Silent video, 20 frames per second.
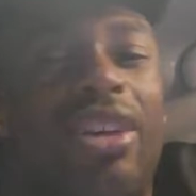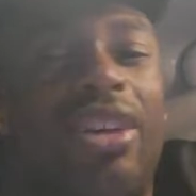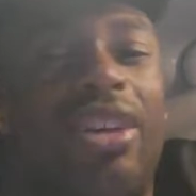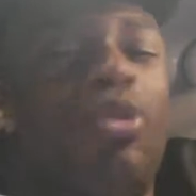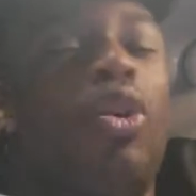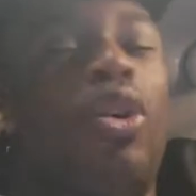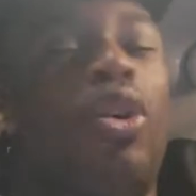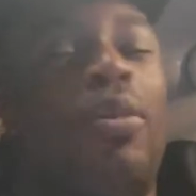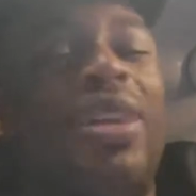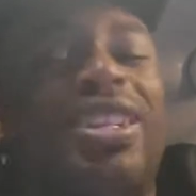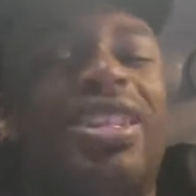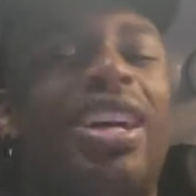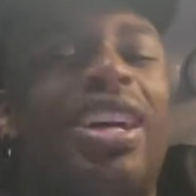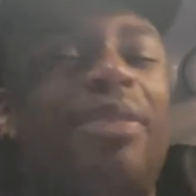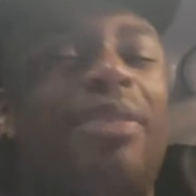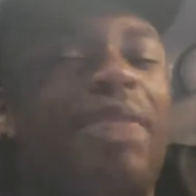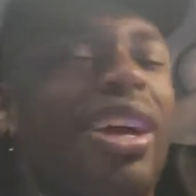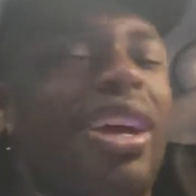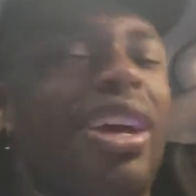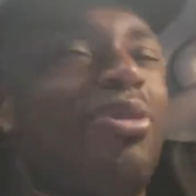Or my
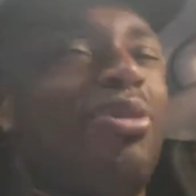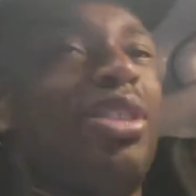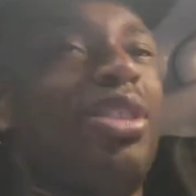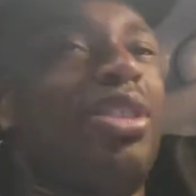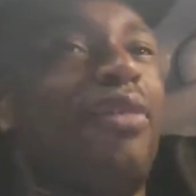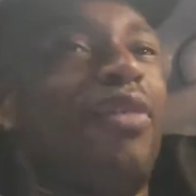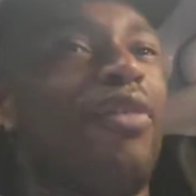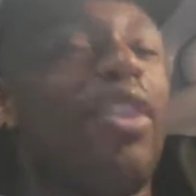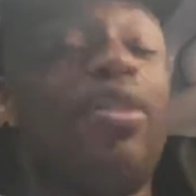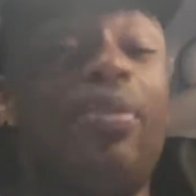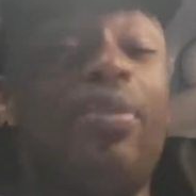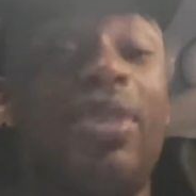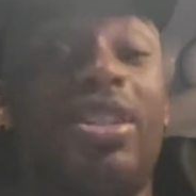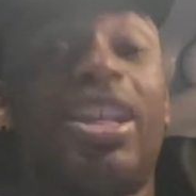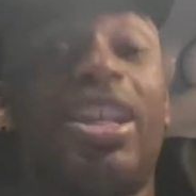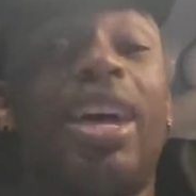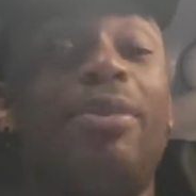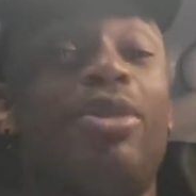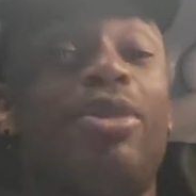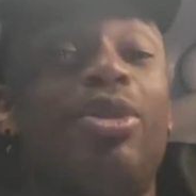top, not I wouldn't say favorite, but
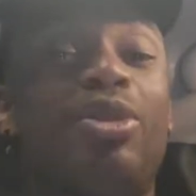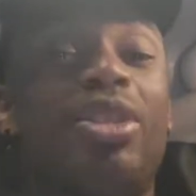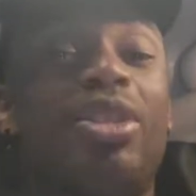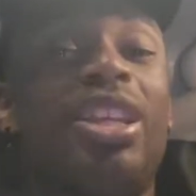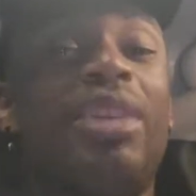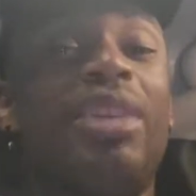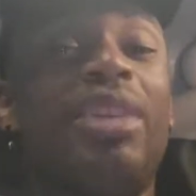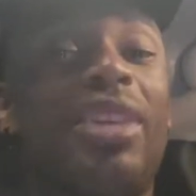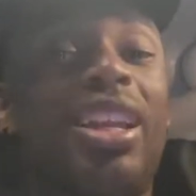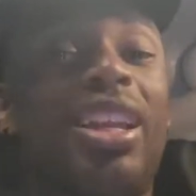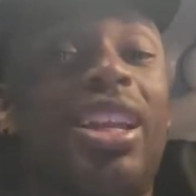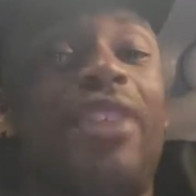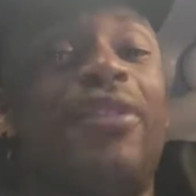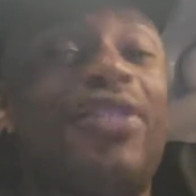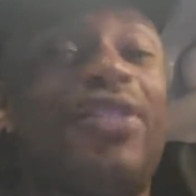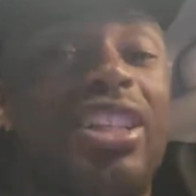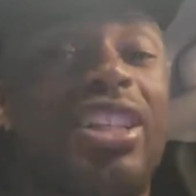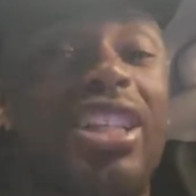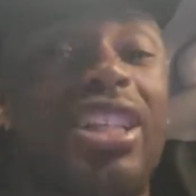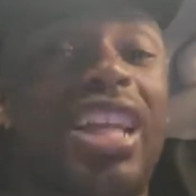top two team in
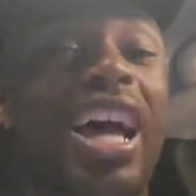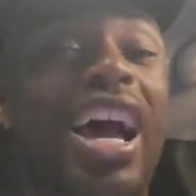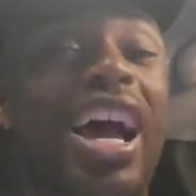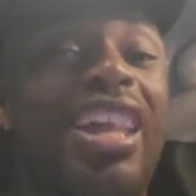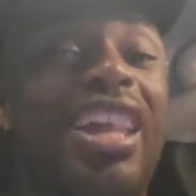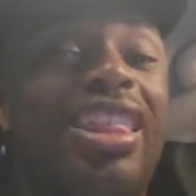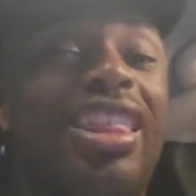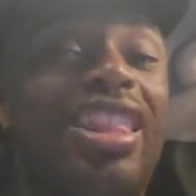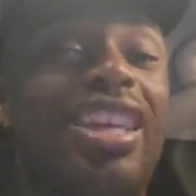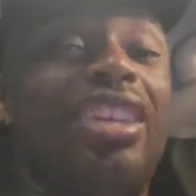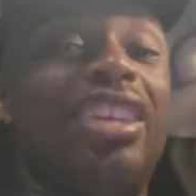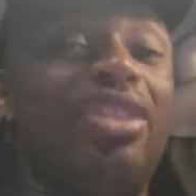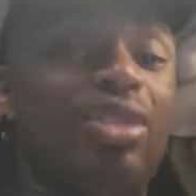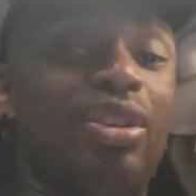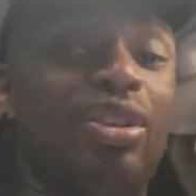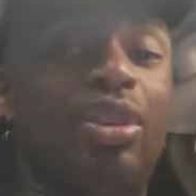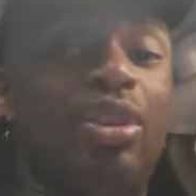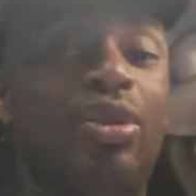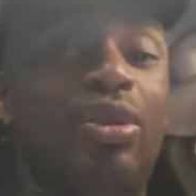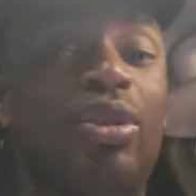NFC that I think is
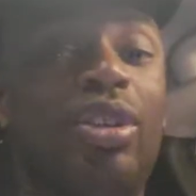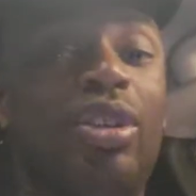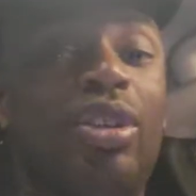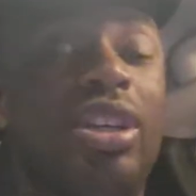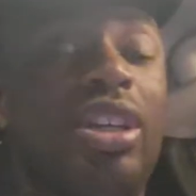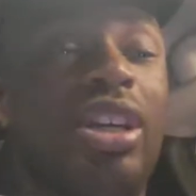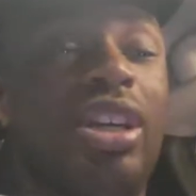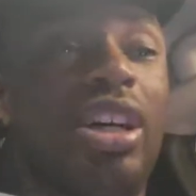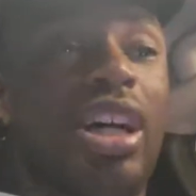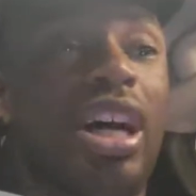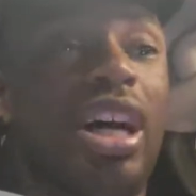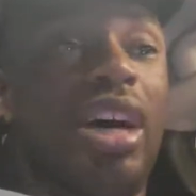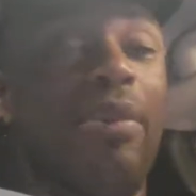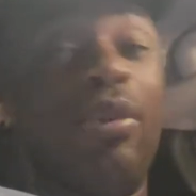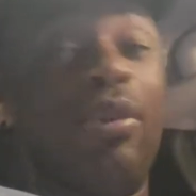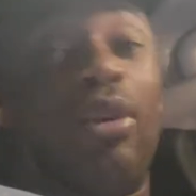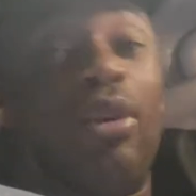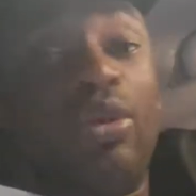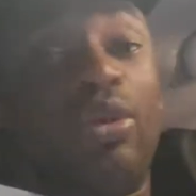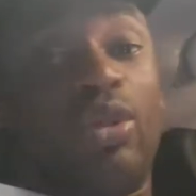gonna
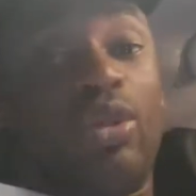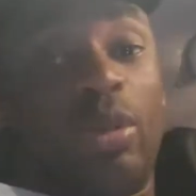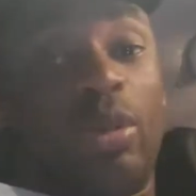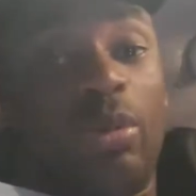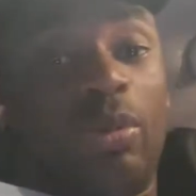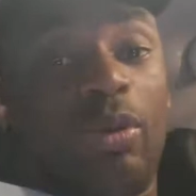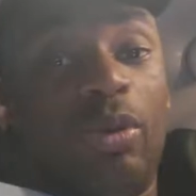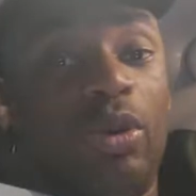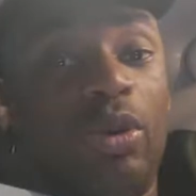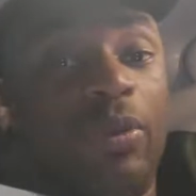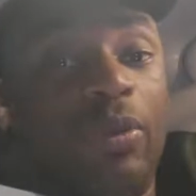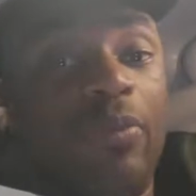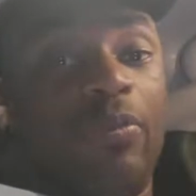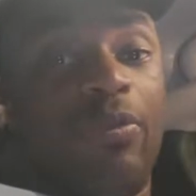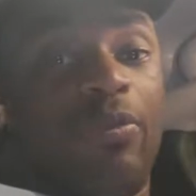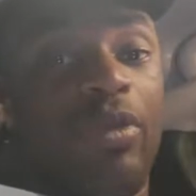go to the Super Bowl.